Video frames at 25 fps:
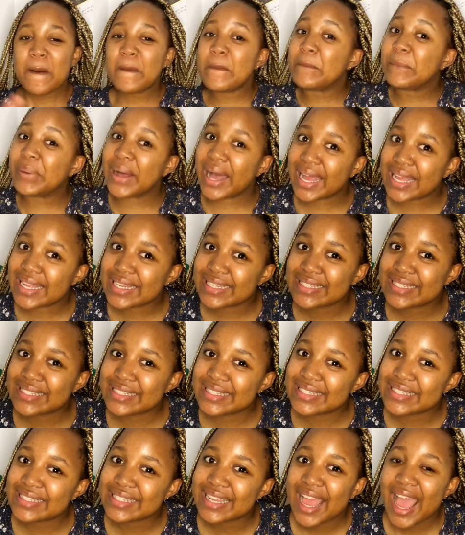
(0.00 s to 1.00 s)

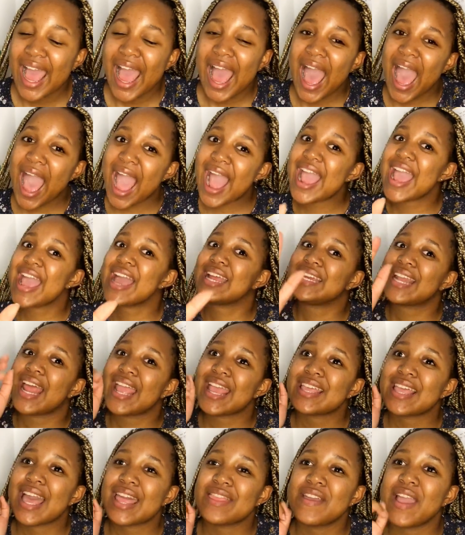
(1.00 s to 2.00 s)
but I had
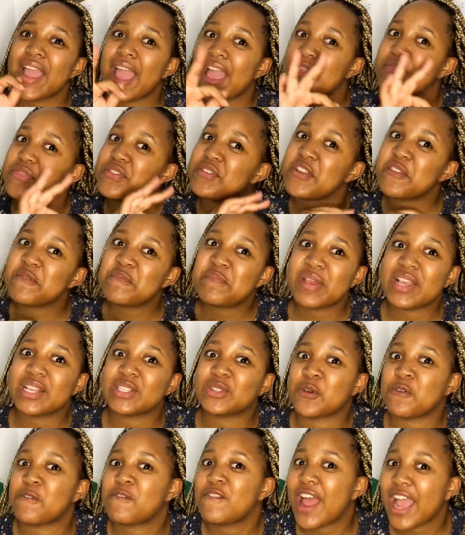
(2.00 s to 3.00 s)
like I think I had three
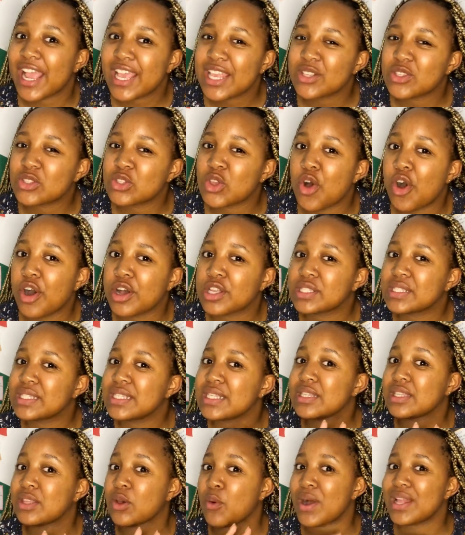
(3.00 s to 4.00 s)
pairs of lucky socks
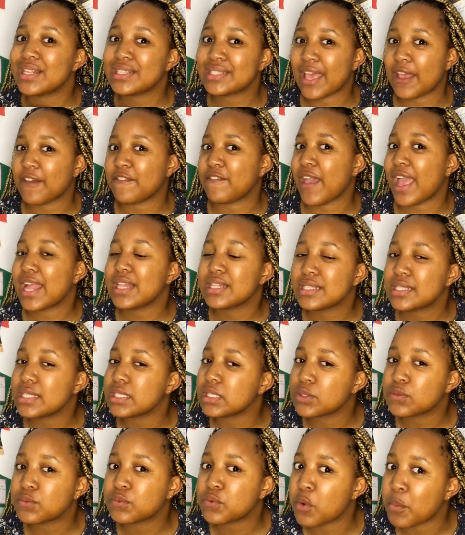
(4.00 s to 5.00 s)
since the ones I've had
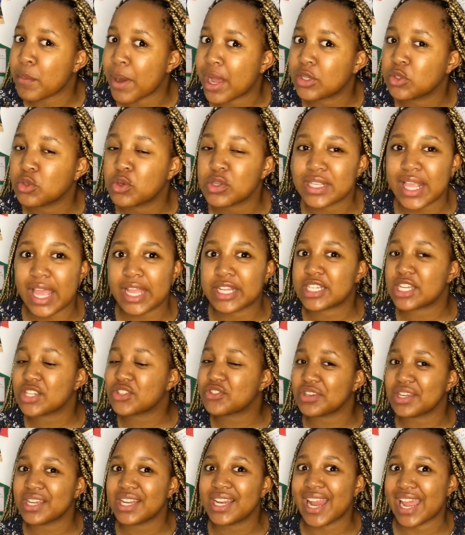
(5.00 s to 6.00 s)
since four months because I
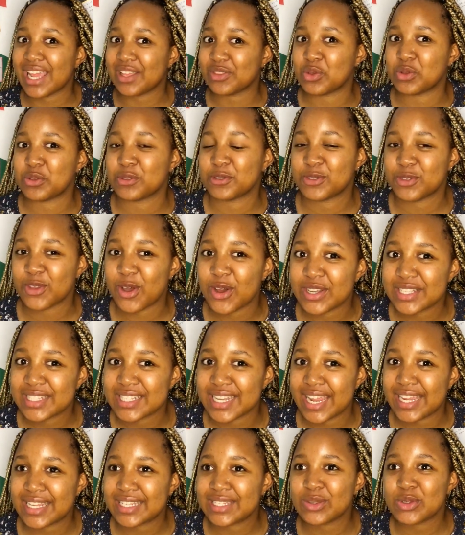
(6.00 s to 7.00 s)
just really like those socks
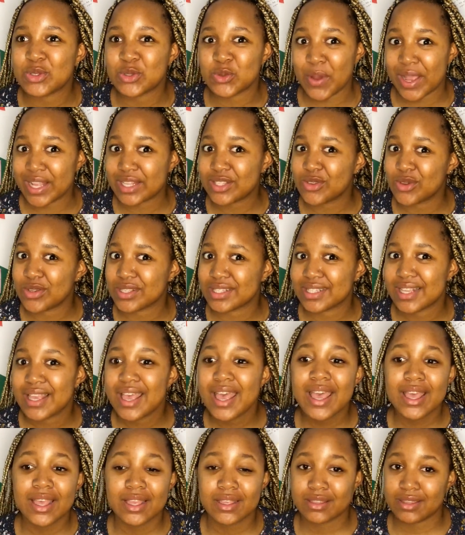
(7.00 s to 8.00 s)
like those white socks
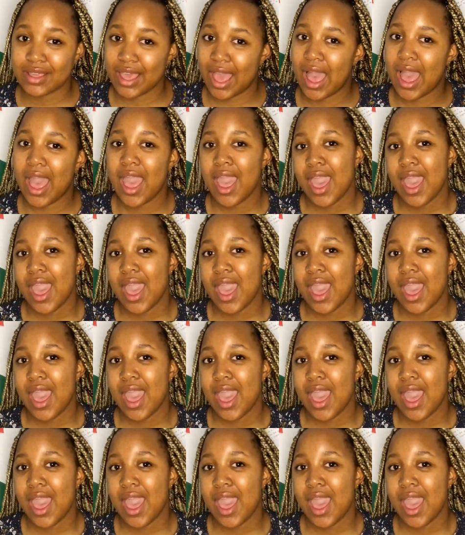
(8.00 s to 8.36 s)
yeah